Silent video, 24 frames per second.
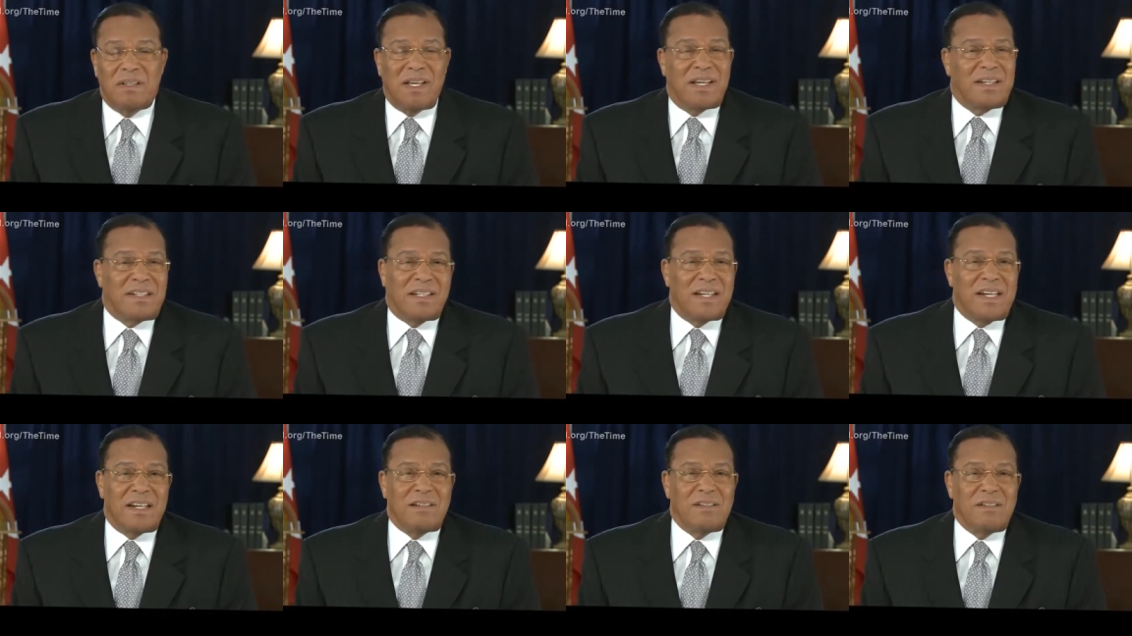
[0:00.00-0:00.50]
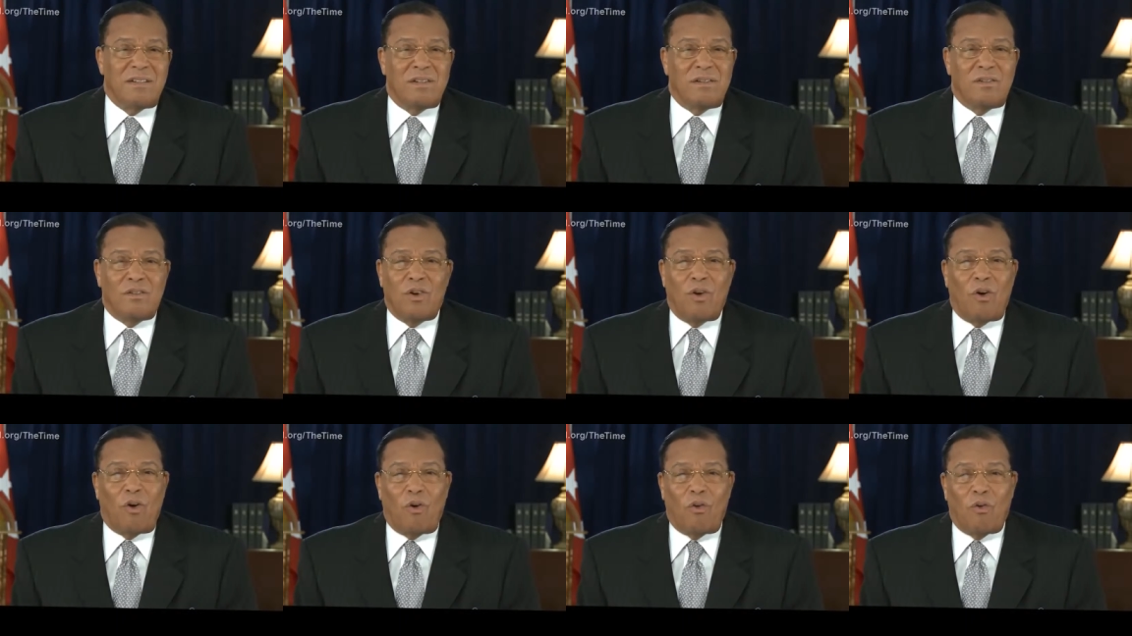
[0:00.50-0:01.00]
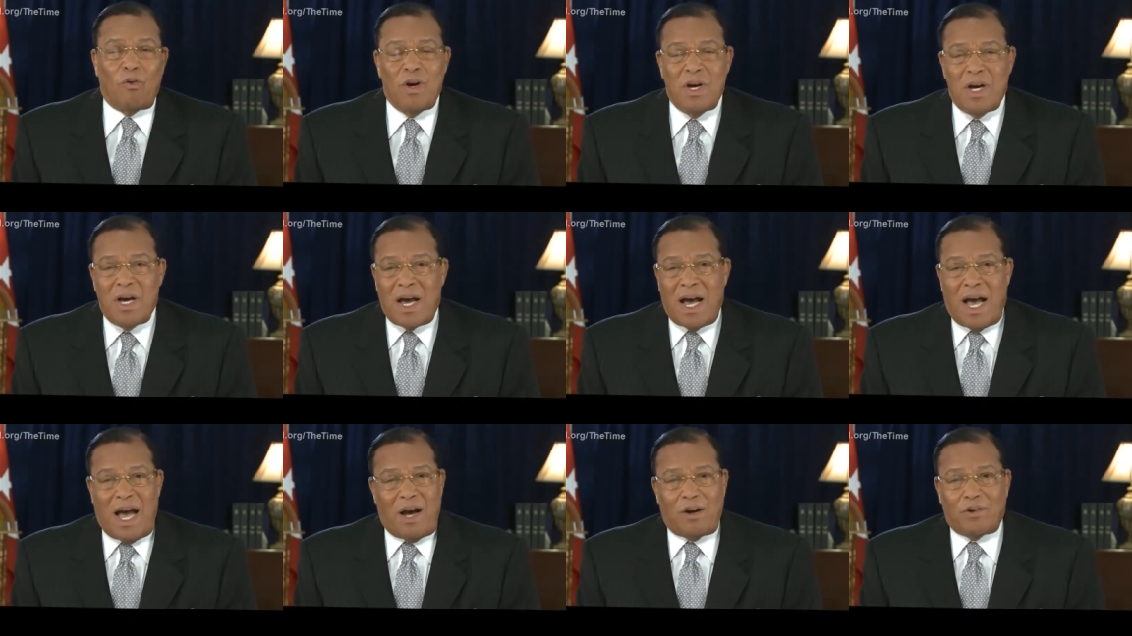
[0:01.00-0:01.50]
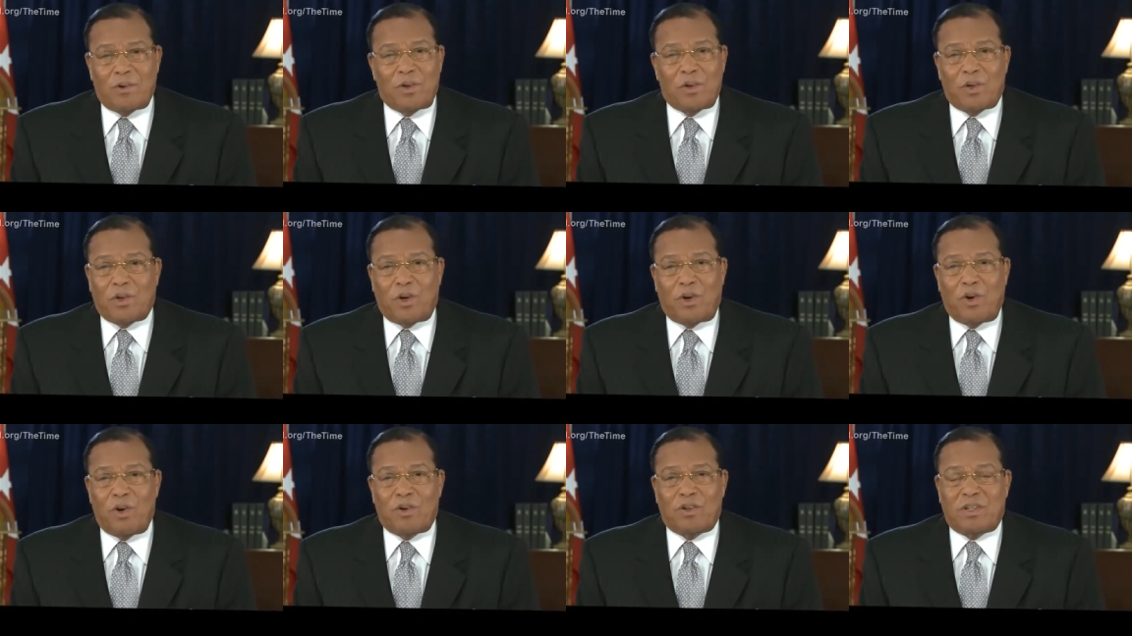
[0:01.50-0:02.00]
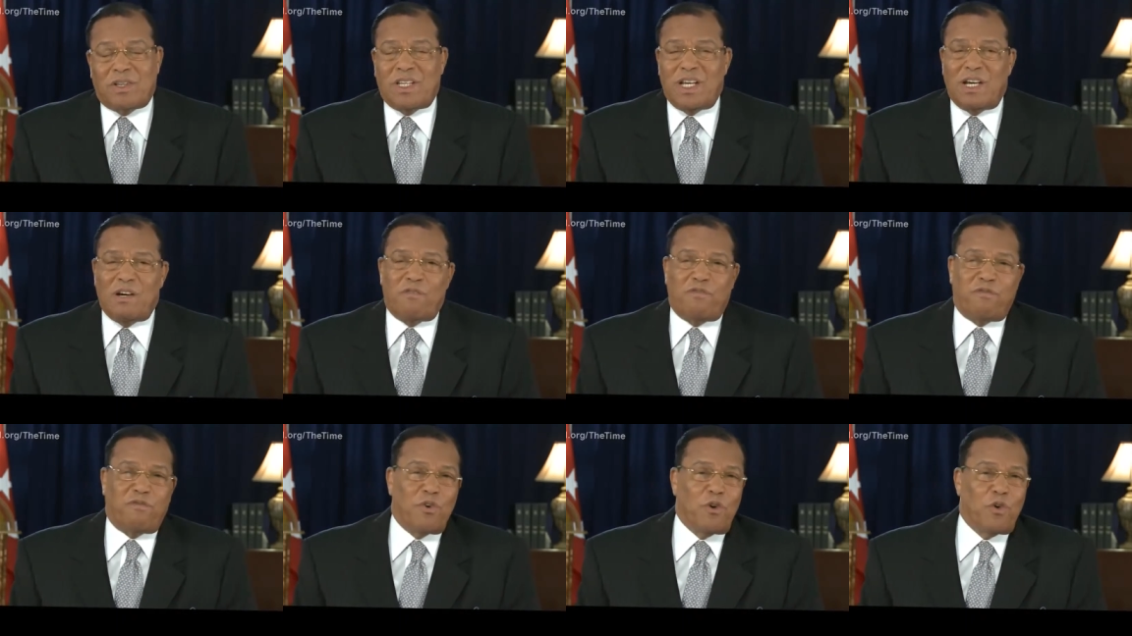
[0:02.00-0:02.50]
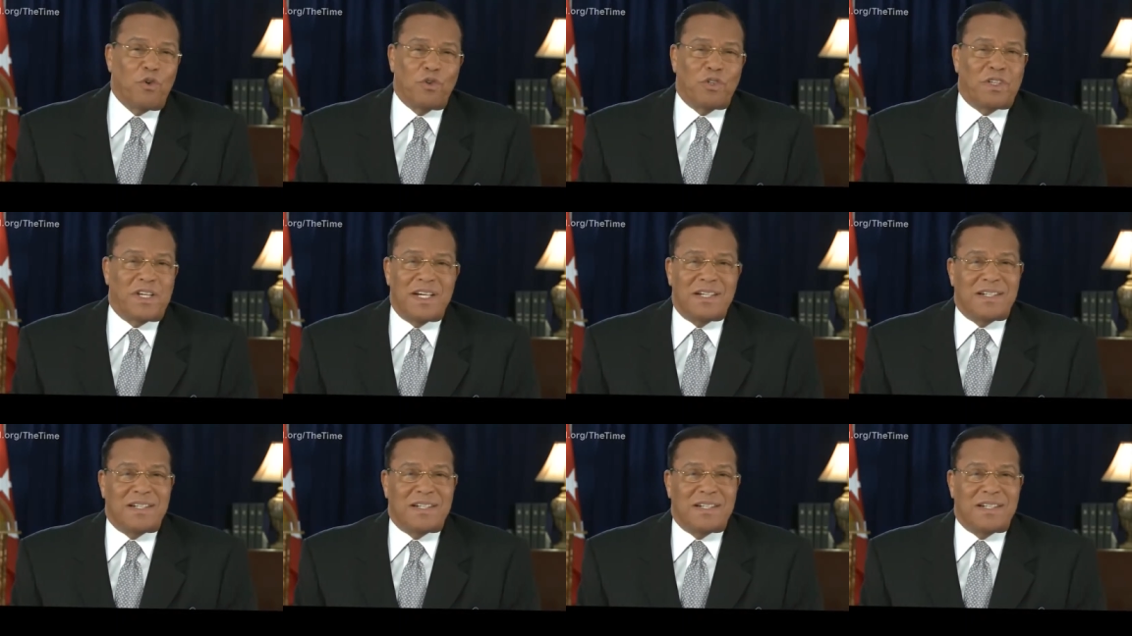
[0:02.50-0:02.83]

They didn't know how to cook their food.